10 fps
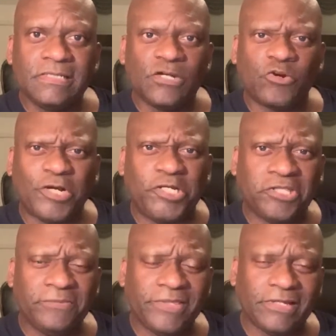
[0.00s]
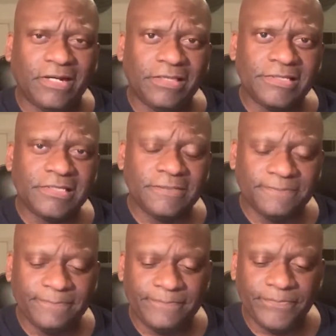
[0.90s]
crush them at the Coliseum.
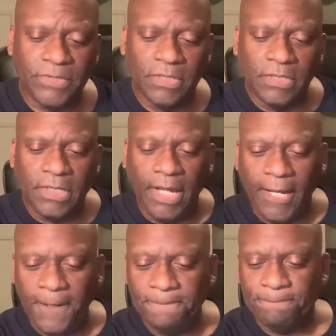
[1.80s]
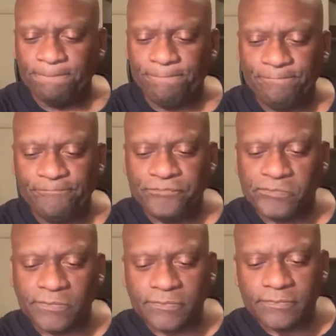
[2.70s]
Um,
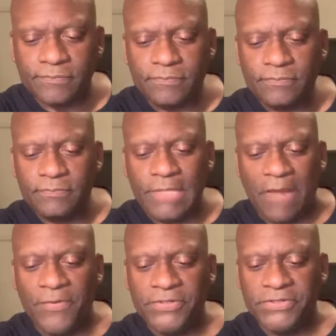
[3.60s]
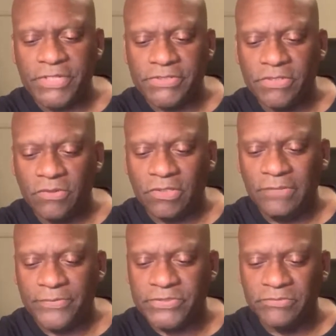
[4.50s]
Alberto says no
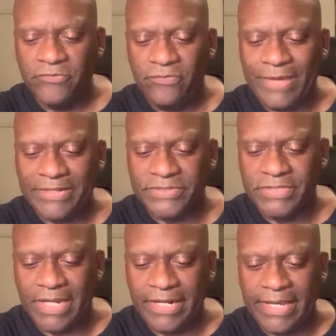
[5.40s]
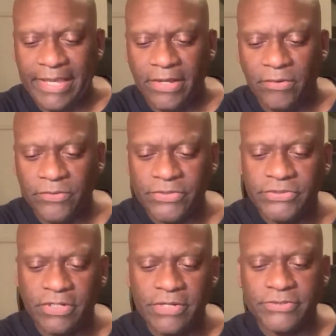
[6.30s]
Clippers are moving back to San Diego with the
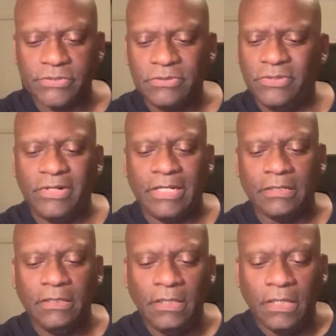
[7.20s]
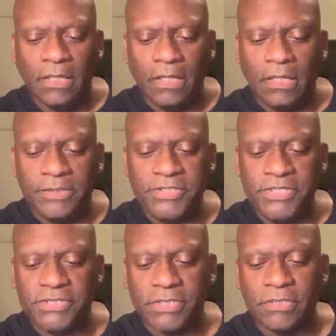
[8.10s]
Chargers. No, they're not. Uh,
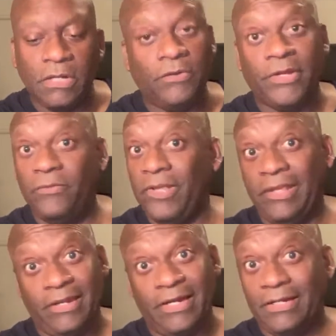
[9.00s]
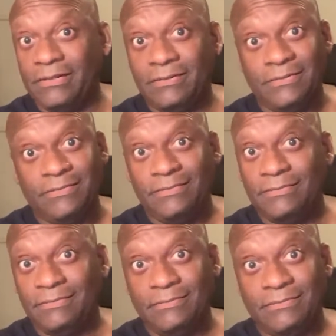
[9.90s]
Cheese says no, they're really not.
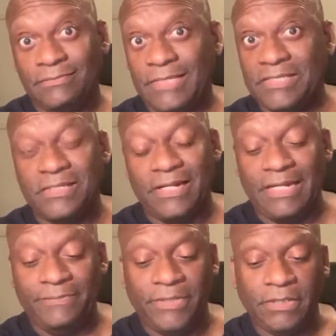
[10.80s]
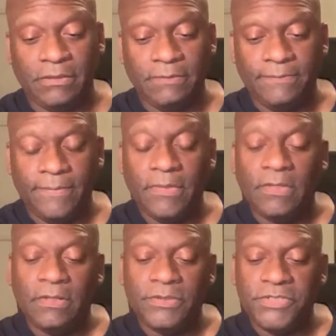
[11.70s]
That's not happening.
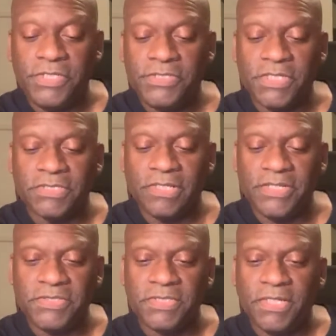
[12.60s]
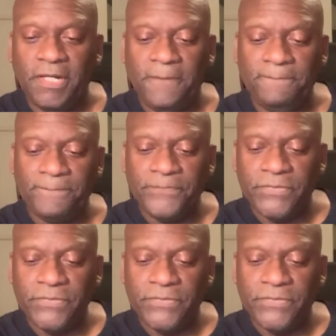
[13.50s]
She says unless the um,